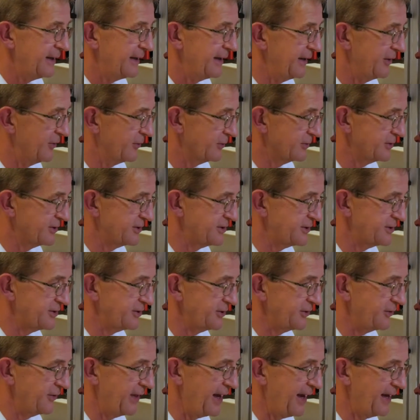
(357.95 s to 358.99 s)
In order to
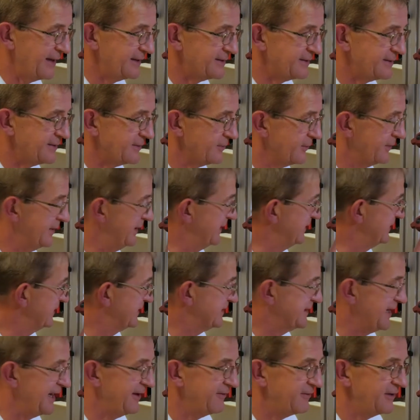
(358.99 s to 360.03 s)
do that, we need to
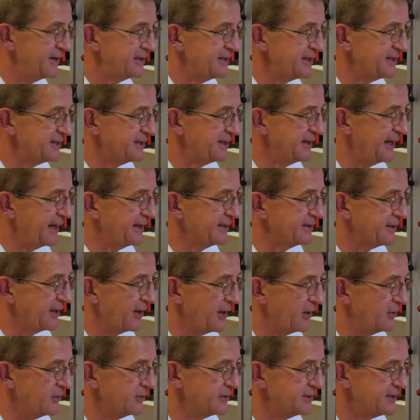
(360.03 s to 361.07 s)
safely disconnect the
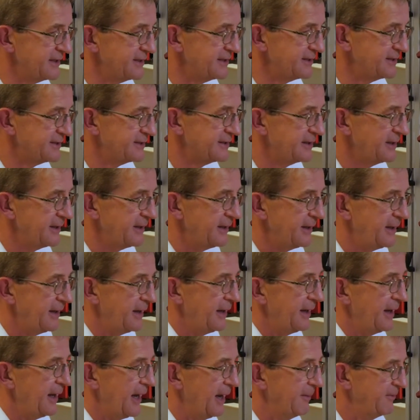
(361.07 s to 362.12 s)
hoses.
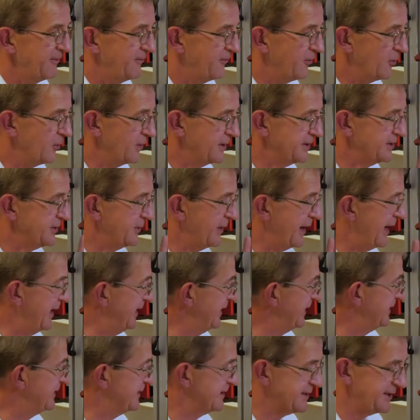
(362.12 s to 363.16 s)
And before we do
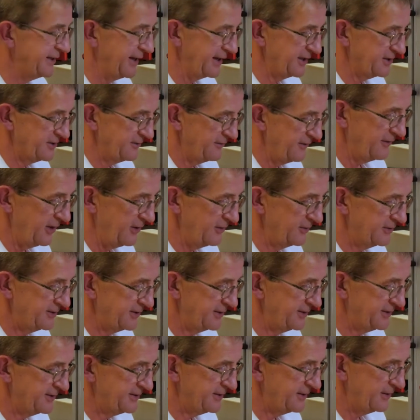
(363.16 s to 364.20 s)
any disconnection
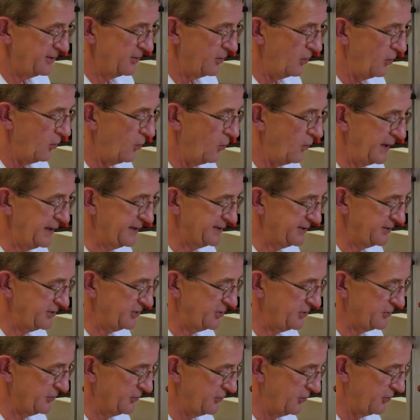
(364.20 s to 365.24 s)
hoses, always
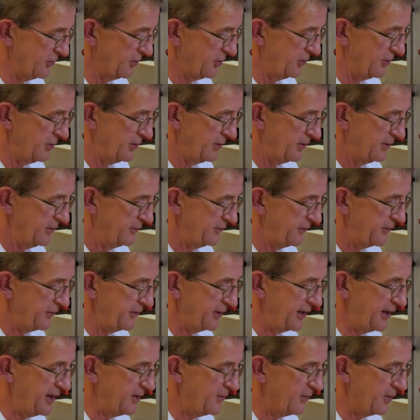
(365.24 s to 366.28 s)
ensure that the
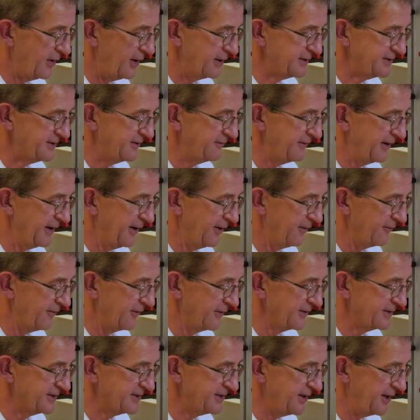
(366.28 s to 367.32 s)
equalizing valve on
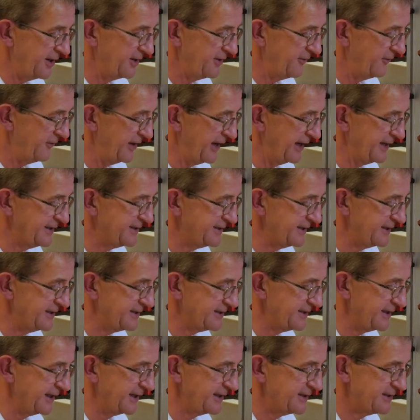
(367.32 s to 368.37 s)
the side of the A C
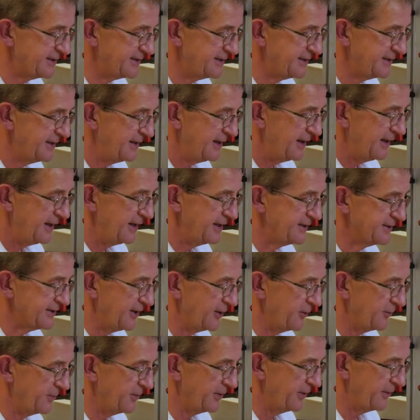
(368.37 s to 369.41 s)
six is
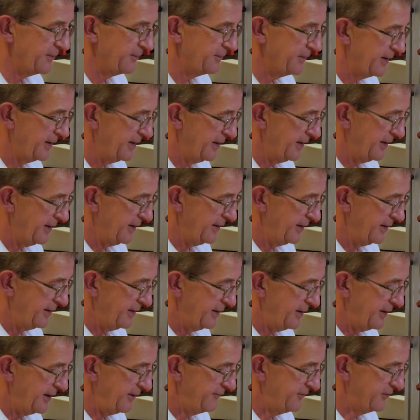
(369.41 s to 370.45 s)
open.
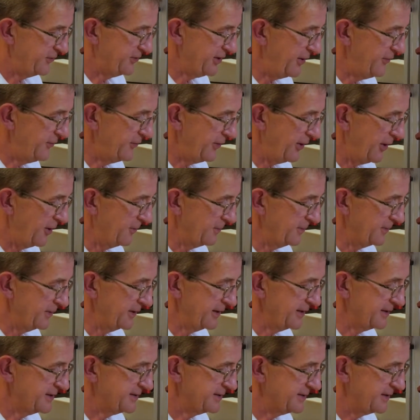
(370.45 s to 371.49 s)
If you don't open
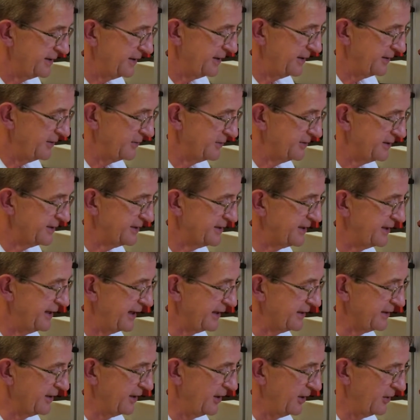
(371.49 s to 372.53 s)
this and you
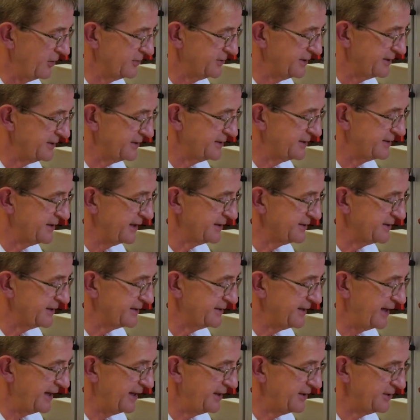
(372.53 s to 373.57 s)
disconnect the hoses, there's a
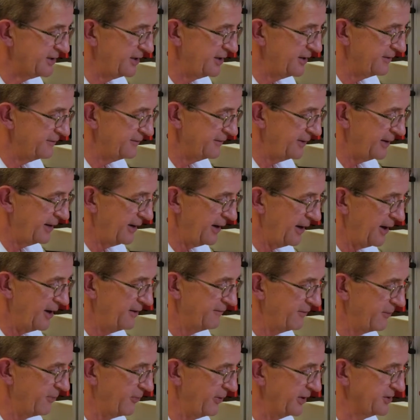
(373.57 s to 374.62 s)
danger of
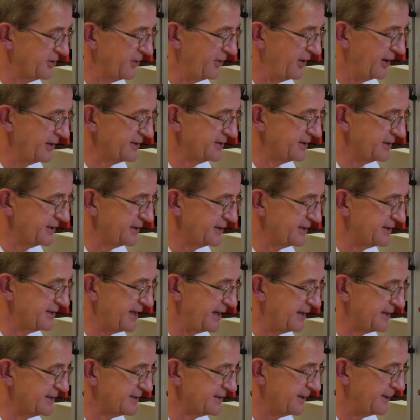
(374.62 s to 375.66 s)
overpressurizing the
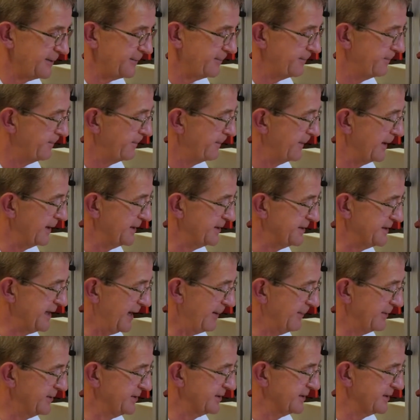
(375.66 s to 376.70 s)
sensor and
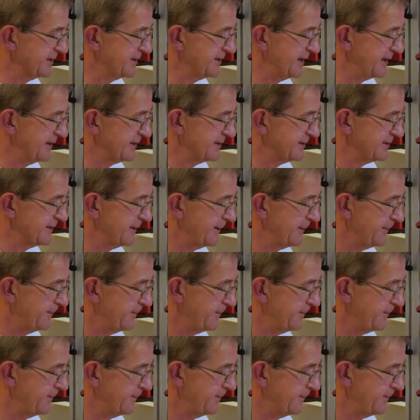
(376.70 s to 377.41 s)
damaging the sensor.